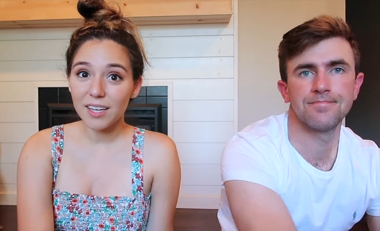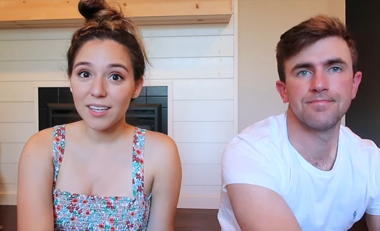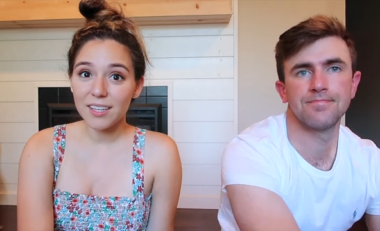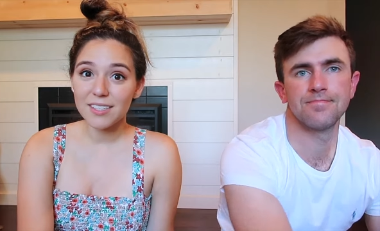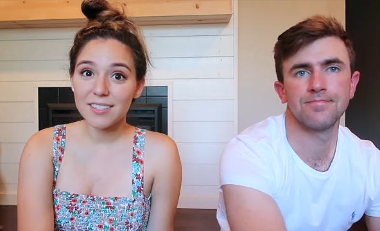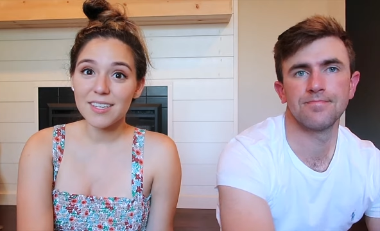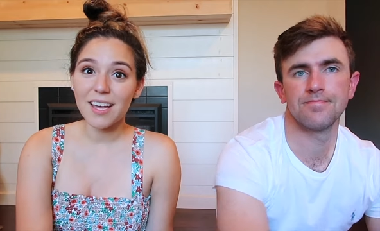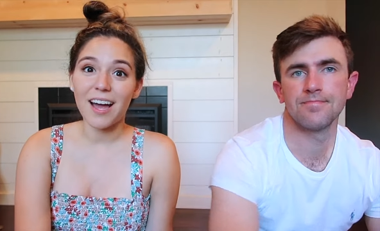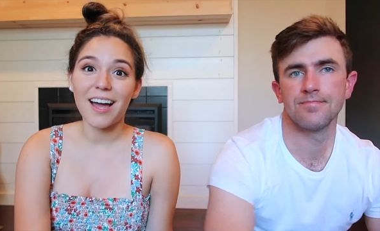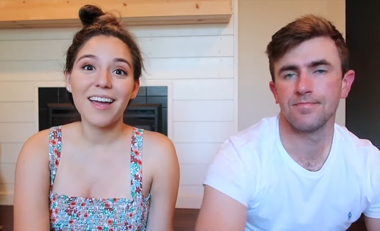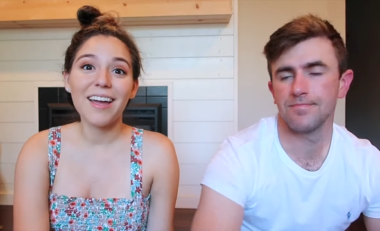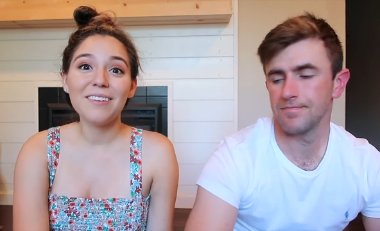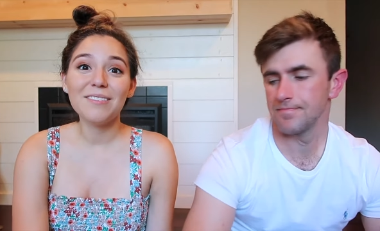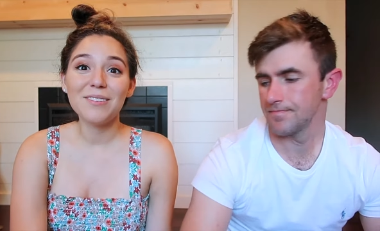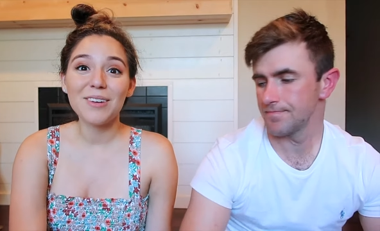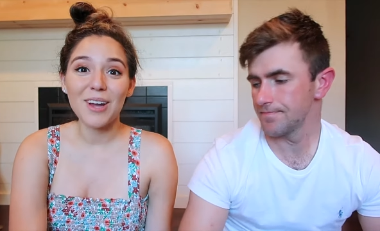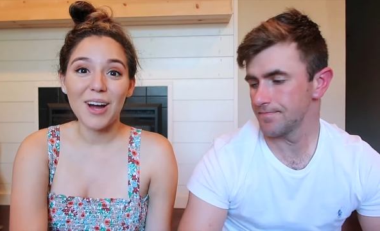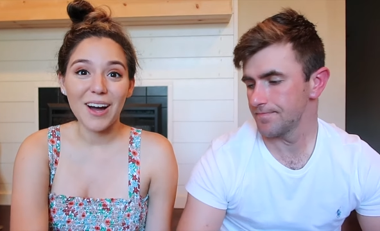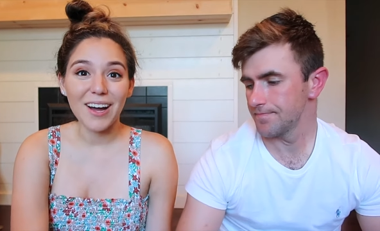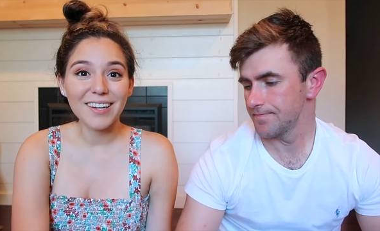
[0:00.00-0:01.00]
Speaker 1: things. I
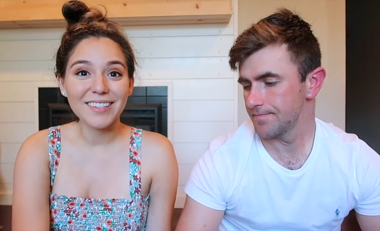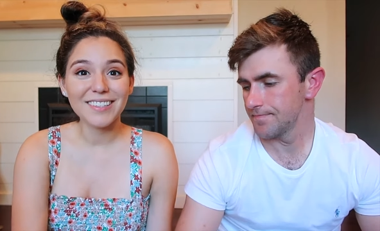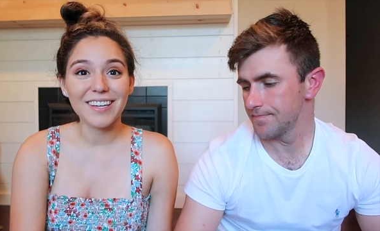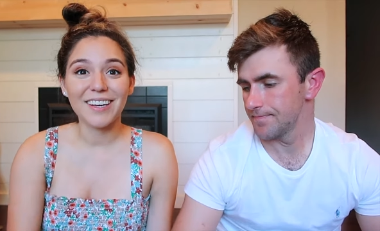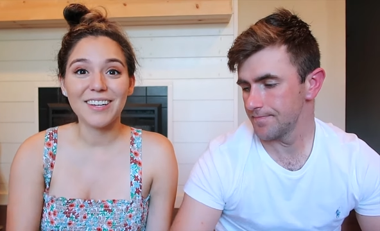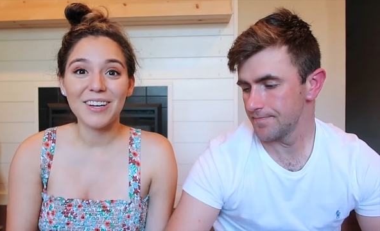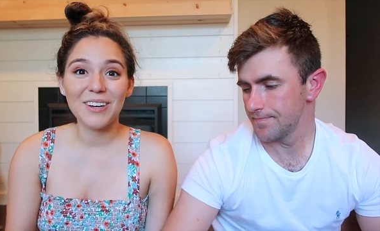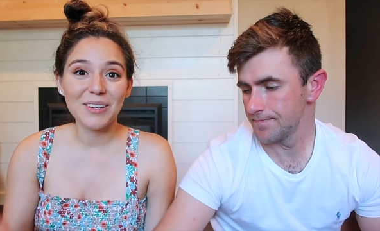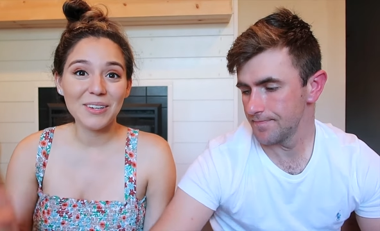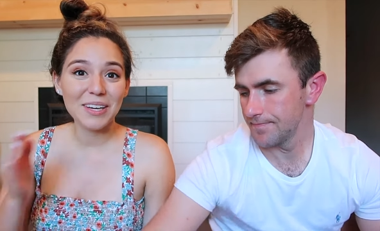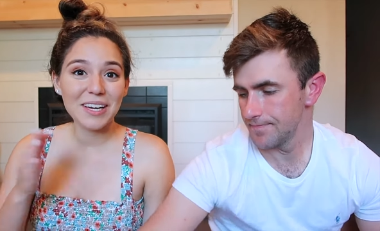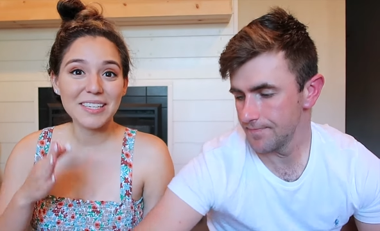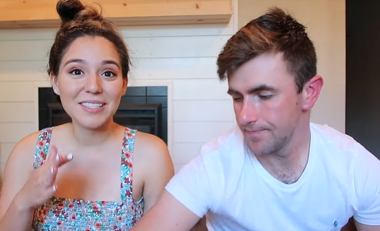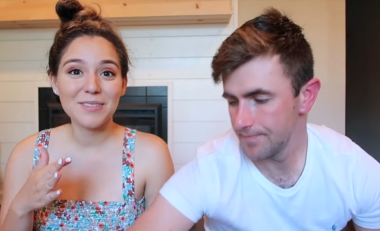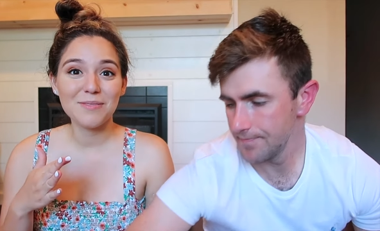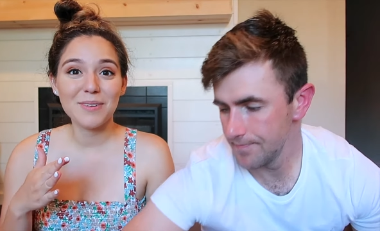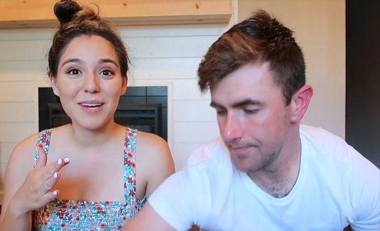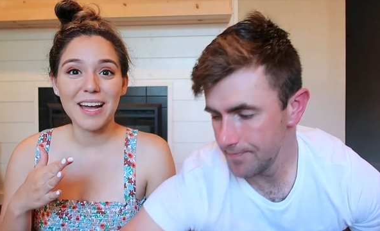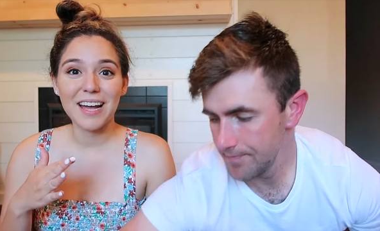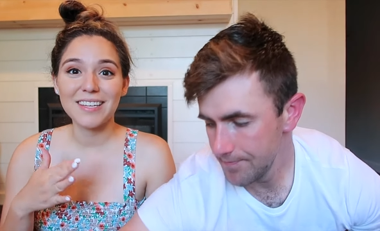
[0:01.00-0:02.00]
have not, I know you
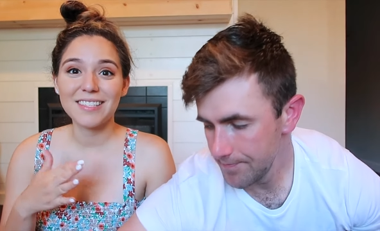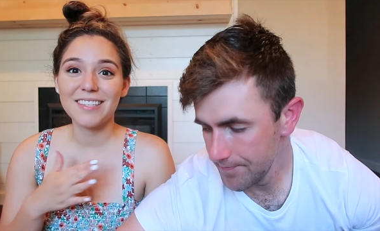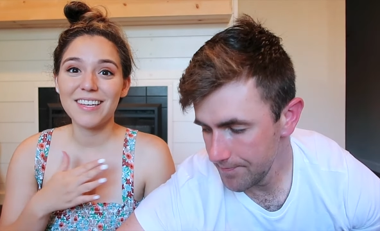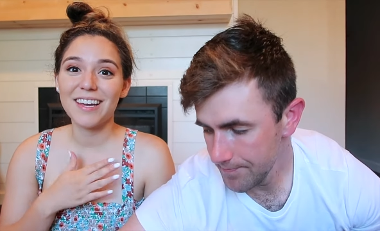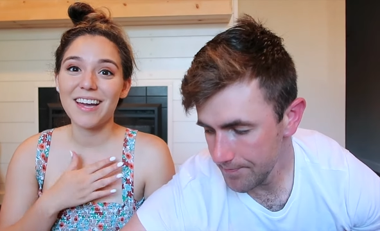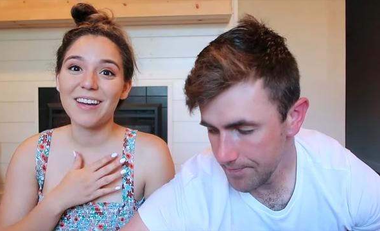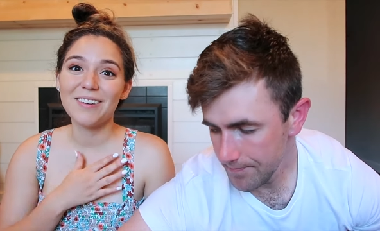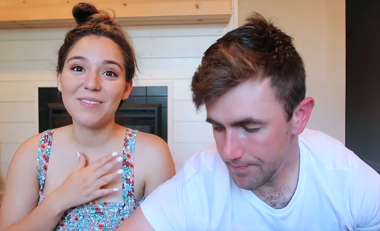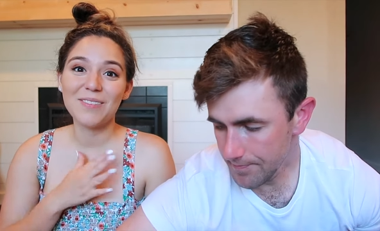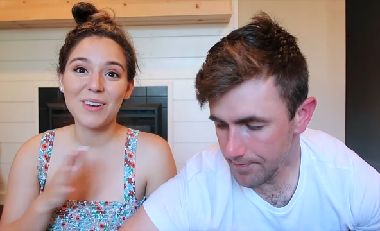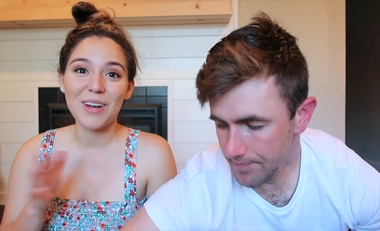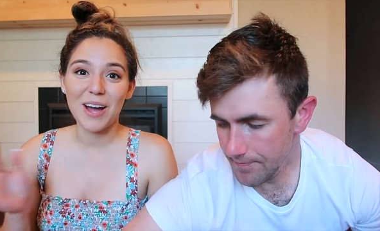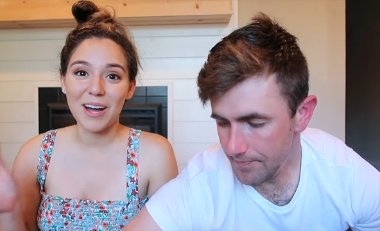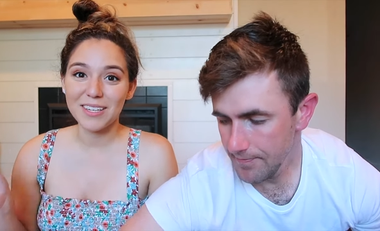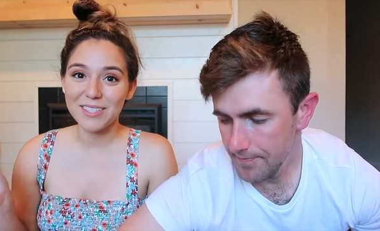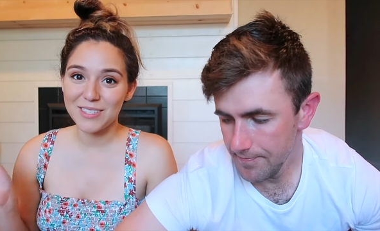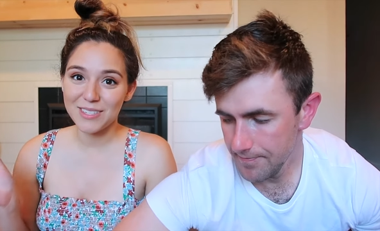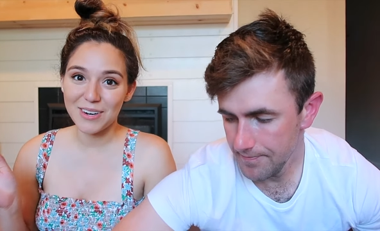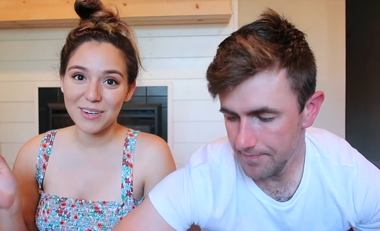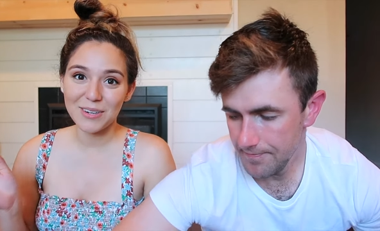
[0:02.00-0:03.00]
guys have been asking, I've not